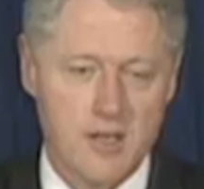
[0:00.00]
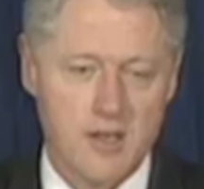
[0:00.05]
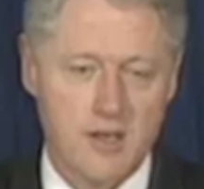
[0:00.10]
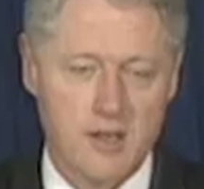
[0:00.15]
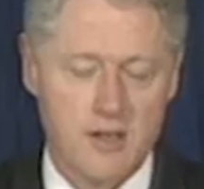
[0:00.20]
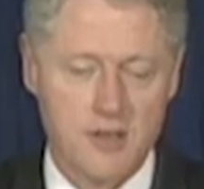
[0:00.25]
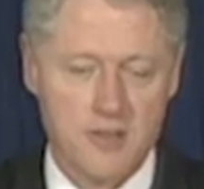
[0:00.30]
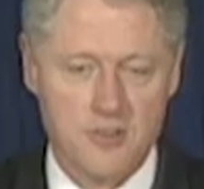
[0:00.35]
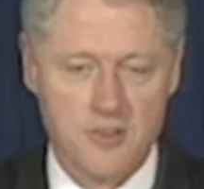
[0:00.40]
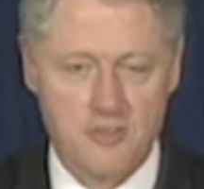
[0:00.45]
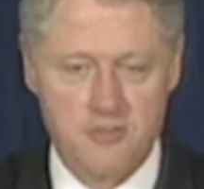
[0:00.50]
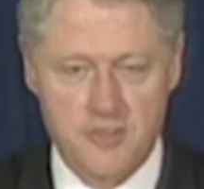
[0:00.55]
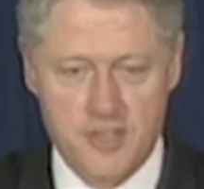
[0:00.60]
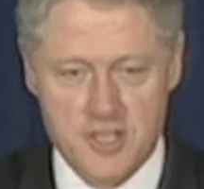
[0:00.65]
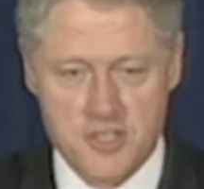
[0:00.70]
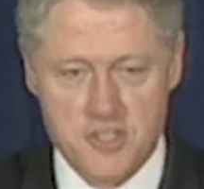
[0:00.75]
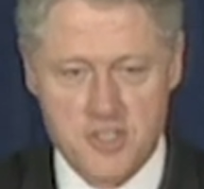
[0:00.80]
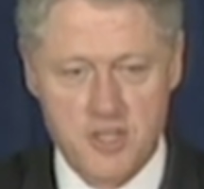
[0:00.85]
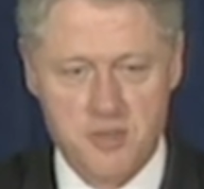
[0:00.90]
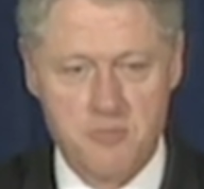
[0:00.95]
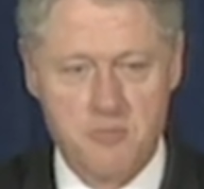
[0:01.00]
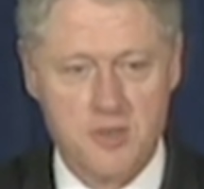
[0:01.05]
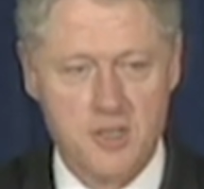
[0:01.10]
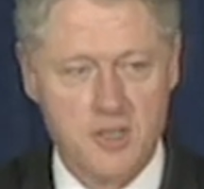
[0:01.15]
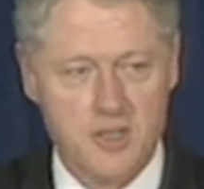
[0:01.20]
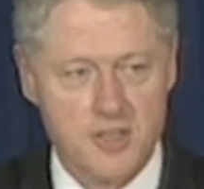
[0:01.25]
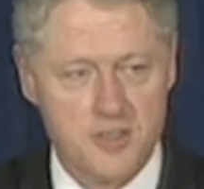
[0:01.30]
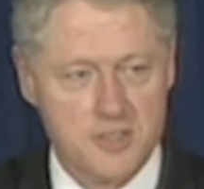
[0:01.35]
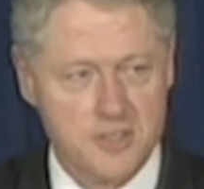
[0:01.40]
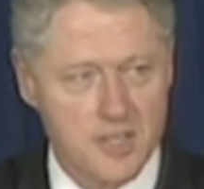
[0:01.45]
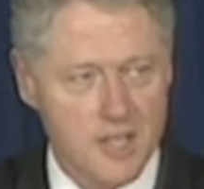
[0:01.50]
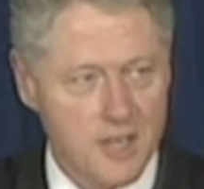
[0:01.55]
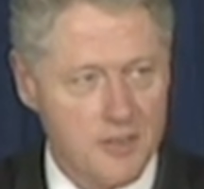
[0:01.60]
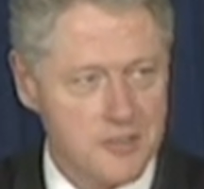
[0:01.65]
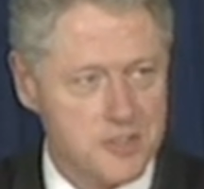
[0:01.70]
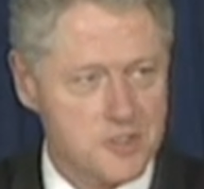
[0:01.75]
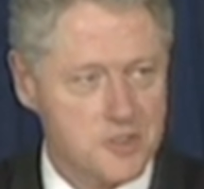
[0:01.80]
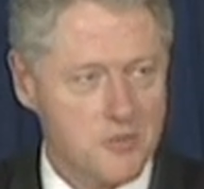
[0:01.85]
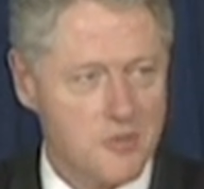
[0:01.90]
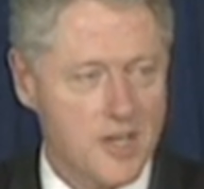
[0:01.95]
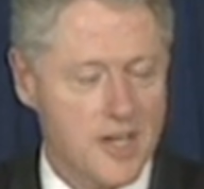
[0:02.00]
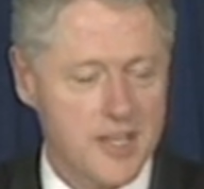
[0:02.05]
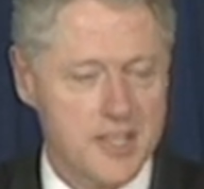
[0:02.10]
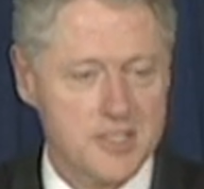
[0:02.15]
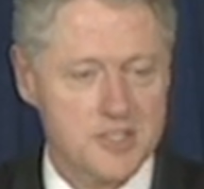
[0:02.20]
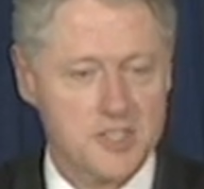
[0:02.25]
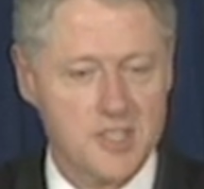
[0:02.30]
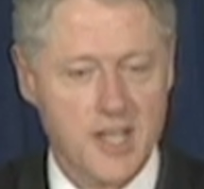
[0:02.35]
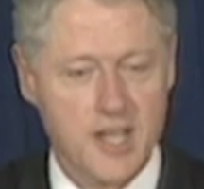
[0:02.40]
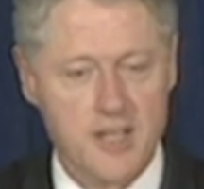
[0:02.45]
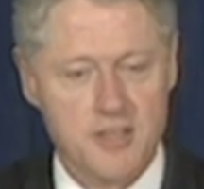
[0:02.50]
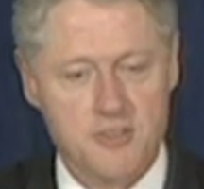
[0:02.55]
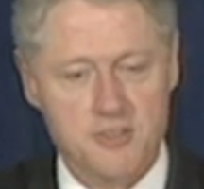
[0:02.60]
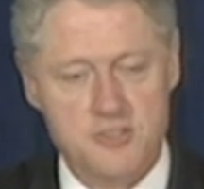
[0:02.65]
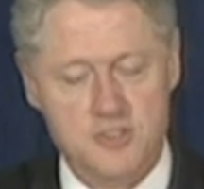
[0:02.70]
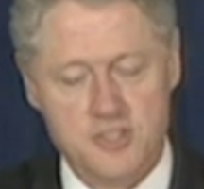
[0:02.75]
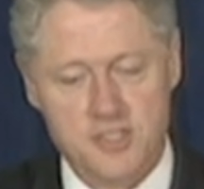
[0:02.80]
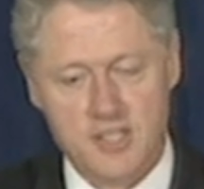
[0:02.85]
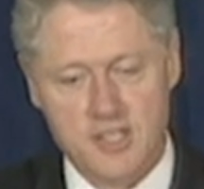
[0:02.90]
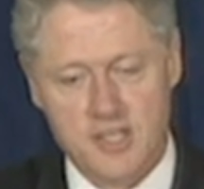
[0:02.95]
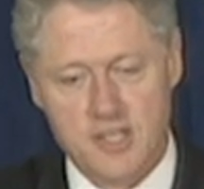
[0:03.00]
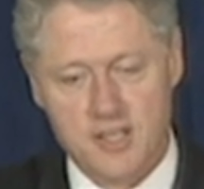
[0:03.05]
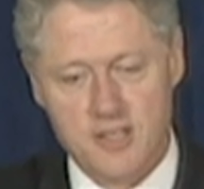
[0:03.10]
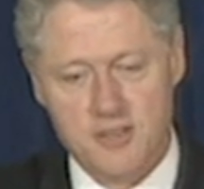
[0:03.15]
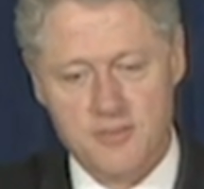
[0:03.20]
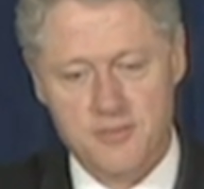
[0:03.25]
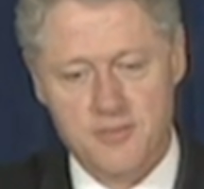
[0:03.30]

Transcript: or the V-chip bill, the television rating standards, the